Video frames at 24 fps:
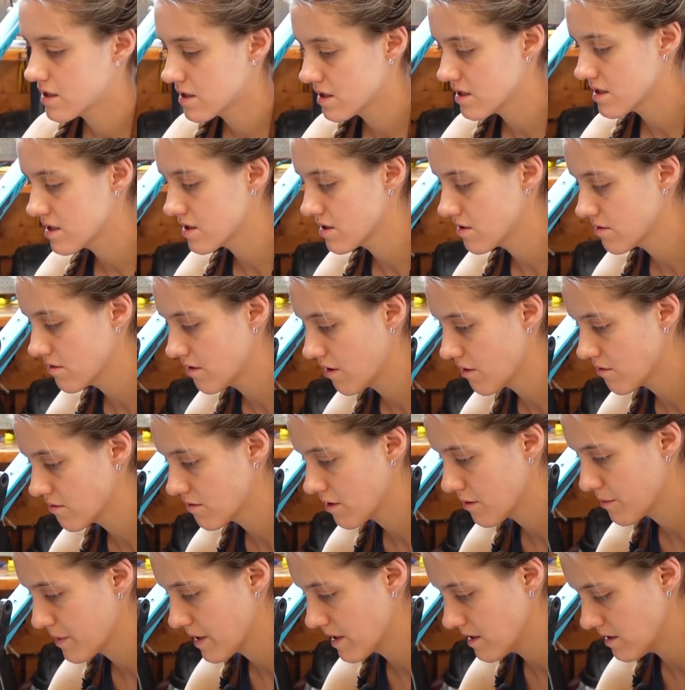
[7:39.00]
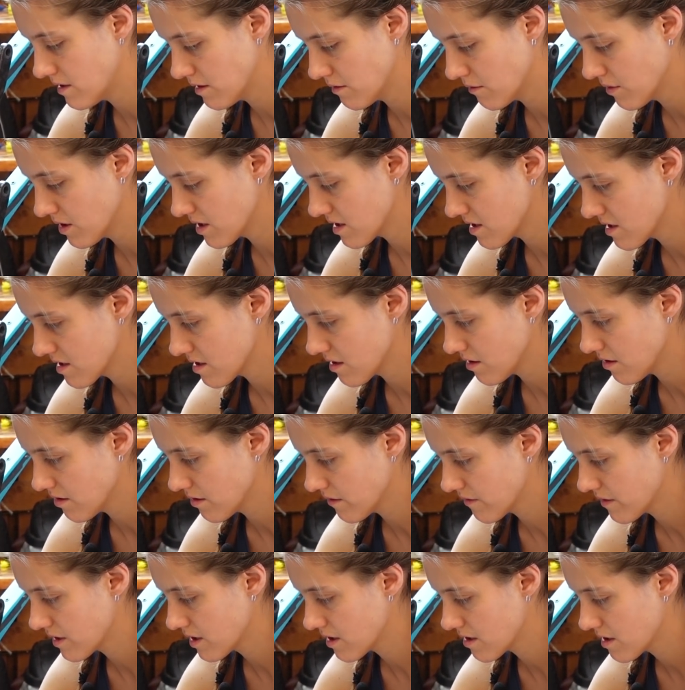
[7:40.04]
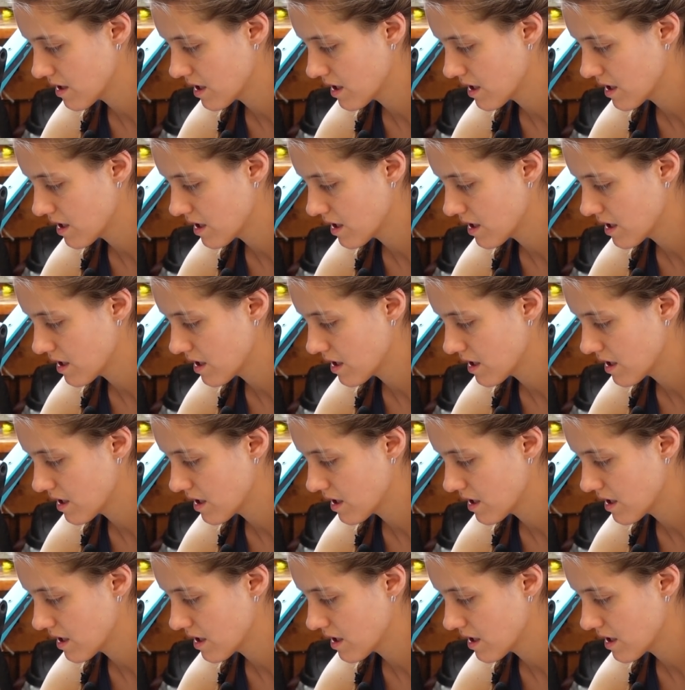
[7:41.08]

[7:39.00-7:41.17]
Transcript: as you don't apparently want this all over your